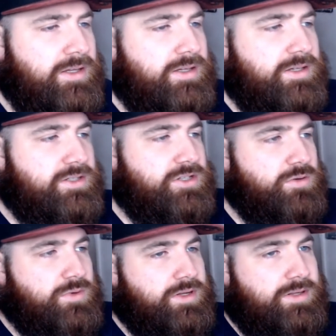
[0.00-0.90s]

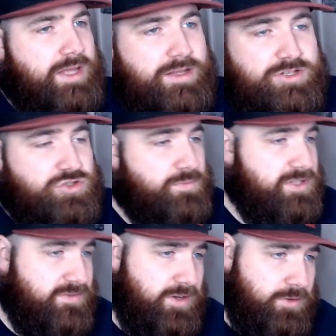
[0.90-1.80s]
So yeah, let's jump into the
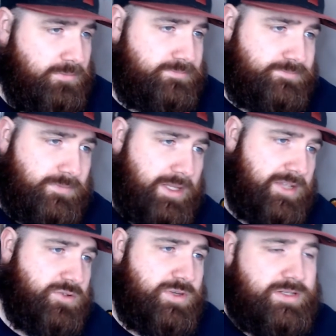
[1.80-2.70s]
video. As always,